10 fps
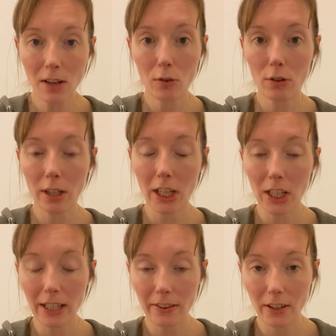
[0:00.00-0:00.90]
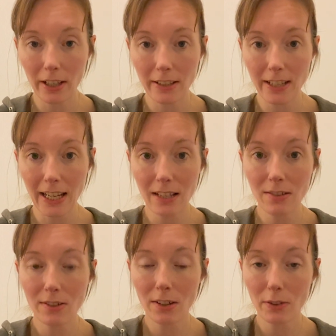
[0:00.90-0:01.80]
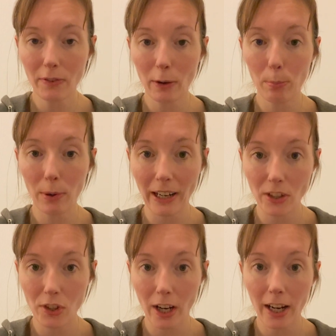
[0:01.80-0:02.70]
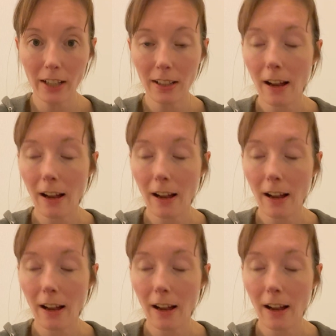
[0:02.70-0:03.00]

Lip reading: or early 30s, start to feel pressure.